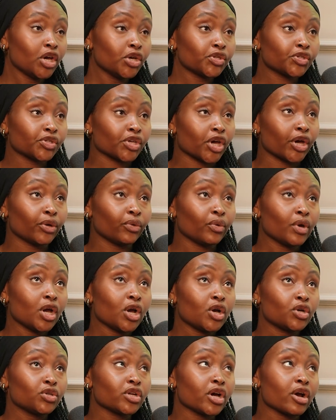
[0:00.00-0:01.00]
So
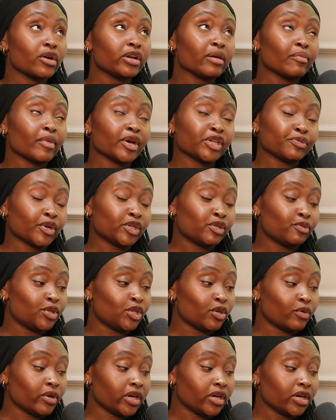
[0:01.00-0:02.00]
not only am I supposed to be
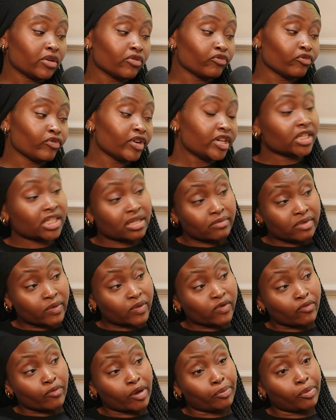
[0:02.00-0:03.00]
doing reading sometimes
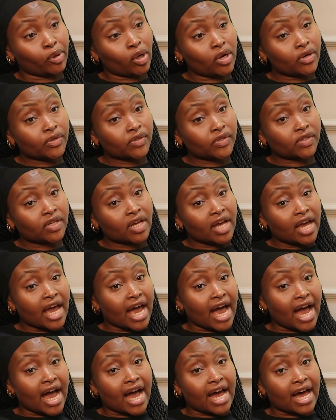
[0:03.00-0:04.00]
for my boss
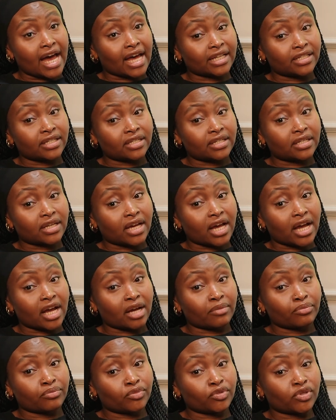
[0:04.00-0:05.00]
and
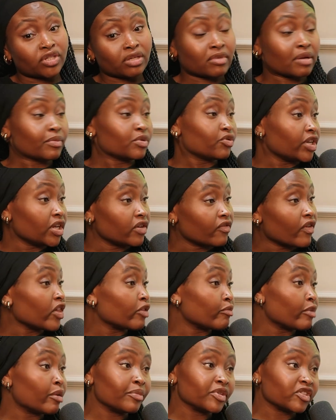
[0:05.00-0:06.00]
sometimes reading for other
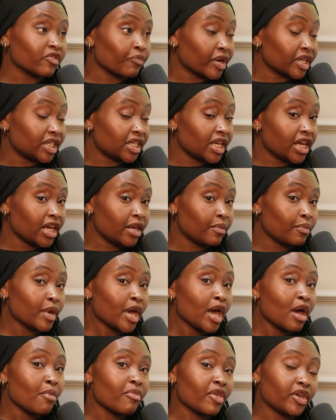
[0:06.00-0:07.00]
members of my team,
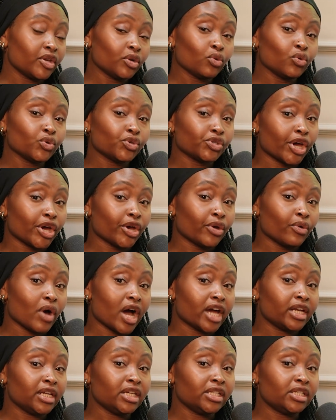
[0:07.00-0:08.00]
but then also
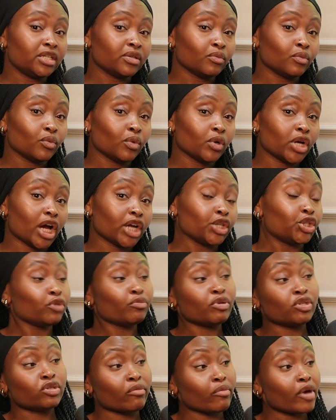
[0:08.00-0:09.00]
I should be
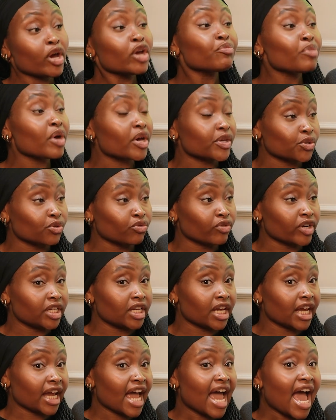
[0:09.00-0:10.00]
doing my own personal
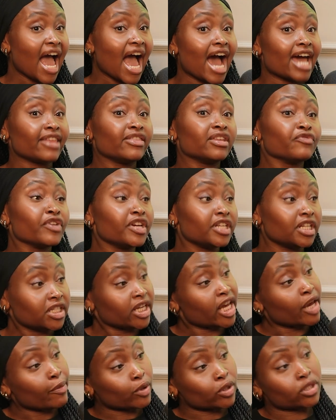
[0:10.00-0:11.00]
reading and then reading to
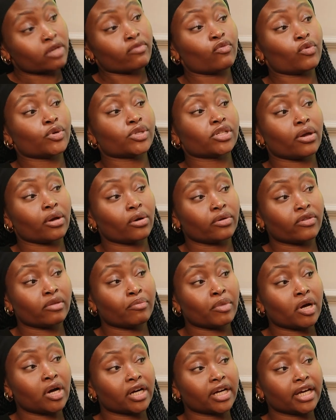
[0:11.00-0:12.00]
keep on top of what's going on in the
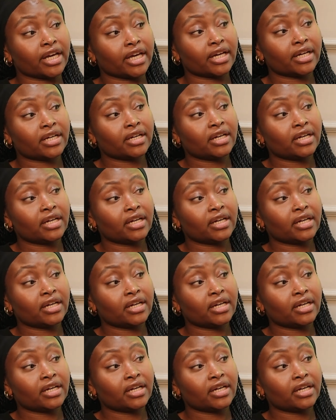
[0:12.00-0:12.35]
market.